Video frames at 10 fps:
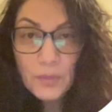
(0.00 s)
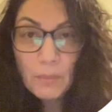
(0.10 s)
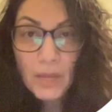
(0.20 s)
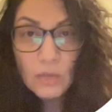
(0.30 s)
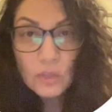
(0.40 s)
the
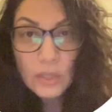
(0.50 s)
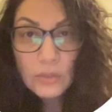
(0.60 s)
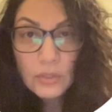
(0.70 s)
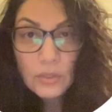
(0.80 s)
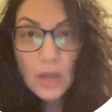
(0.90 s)

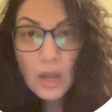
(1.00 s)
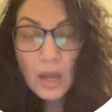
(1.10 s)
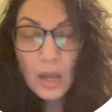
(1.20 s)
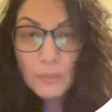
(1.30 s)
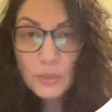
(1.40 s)
patients
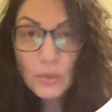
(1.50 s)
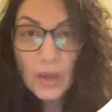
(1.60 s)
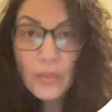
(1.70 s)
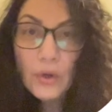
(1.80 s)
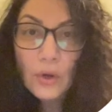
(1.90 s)
to
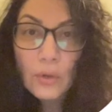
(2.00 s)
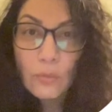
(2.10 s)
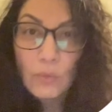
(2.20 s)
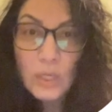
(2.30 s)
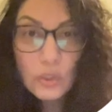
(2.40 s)
other
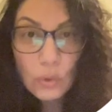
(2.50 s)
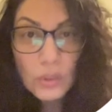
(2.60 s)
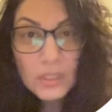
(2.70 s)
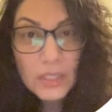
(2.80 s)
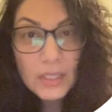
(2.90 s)

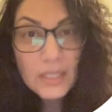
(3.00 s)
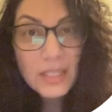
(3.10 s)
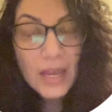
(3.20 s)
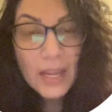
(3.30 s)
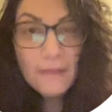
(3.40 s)
resources
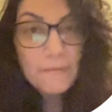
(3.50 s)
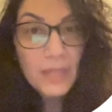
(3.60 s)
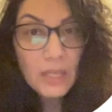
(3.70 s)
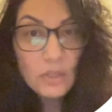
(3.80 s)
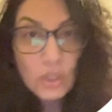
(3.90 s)
if
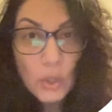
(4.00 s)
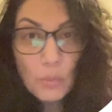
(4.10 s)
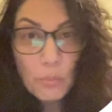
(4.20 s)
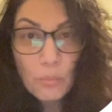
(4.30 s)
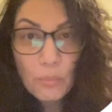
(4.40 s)
they
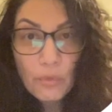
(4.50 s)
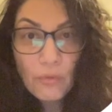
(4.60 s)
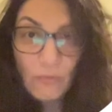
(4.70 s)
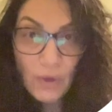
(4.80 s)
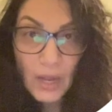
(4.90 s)
don't
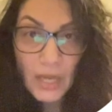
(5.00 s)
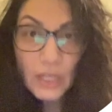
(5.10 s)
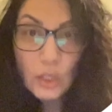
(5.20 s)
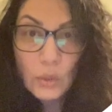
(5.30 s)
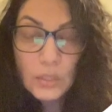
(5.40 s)
provide
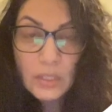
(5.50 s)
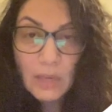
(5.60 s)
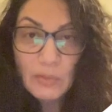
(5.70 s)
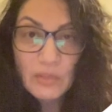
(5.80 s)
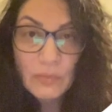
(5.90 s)
those
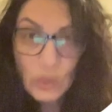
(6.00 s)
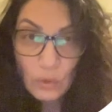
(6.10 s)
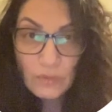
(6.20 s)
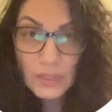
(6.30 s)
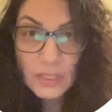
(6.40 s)
types of
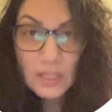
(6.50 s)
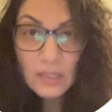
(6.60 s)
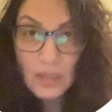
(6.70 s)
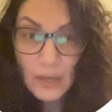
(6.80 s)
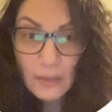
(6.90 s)

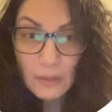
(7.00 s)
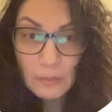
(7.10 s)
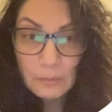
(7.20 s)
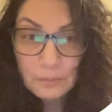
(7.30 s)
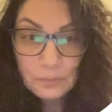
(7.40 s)
services there.
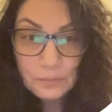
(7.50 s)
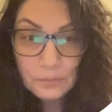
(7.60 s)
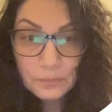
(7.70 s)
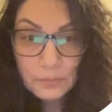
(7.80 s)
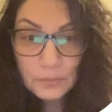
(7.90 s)

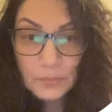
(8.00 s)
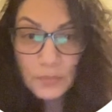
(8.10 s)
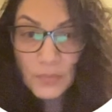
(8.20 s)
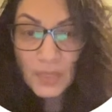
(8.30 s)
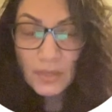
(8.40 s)

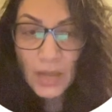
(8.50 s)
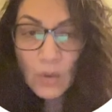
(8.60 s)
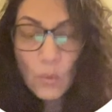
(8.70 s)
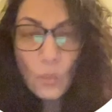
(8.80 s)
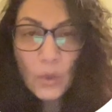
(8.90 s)
Now,
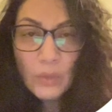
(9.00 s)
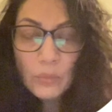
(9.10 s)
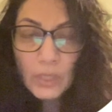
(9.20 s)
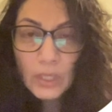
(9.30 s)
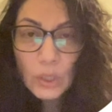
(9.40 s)
one
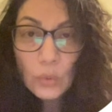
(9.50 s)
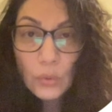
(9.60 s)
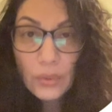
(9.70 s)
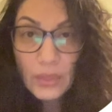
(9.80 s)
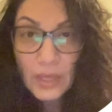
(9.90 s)
really
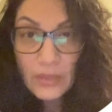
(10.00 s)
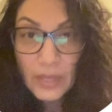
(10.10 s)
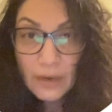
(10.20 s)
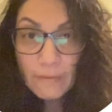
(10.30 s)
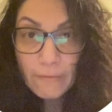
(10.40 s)
cool thing
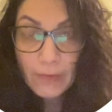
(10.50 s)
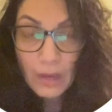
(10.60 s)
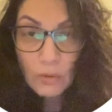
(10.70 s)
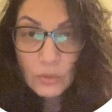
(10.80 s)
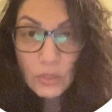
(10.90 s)
that I
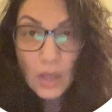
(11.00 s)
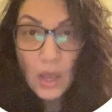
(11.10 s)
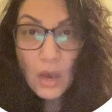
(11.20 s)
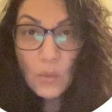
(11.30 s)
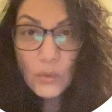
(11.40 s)
found
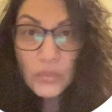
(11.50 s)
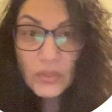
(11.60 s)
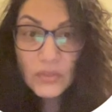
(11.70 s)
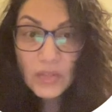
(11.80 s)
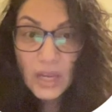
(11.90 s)
with
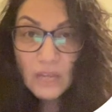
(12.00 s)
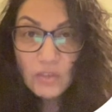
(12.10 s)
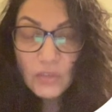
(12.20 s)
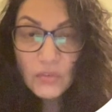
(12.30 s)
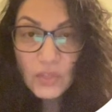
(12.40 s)
this
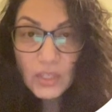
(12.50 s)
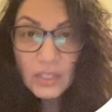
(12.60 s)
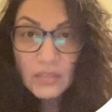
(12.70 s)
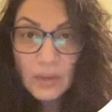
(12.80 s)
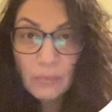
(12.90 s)
agency
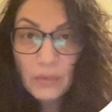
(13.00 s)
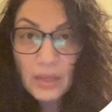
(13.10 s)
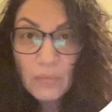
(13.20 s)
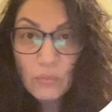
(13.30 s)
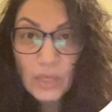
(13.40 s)
is that
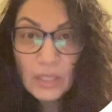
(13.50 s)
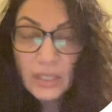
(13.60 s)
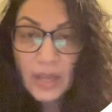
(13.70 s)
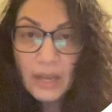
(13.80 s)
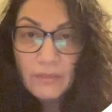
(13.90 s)
they
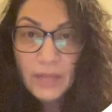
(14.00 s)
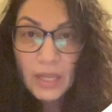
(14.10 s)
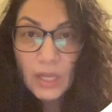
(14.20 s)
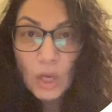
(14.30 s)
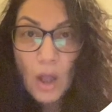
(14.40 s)
really have
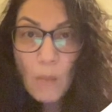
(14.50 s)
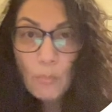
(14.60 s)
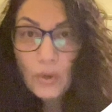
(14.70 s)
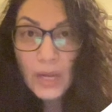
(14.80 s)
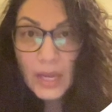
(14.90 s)
a
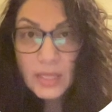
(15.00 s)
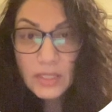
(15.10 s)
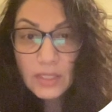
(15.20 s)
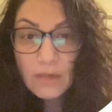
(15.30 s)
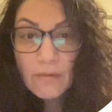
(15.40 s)

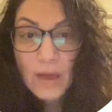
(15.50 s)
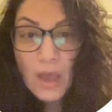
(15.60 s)
comprehensive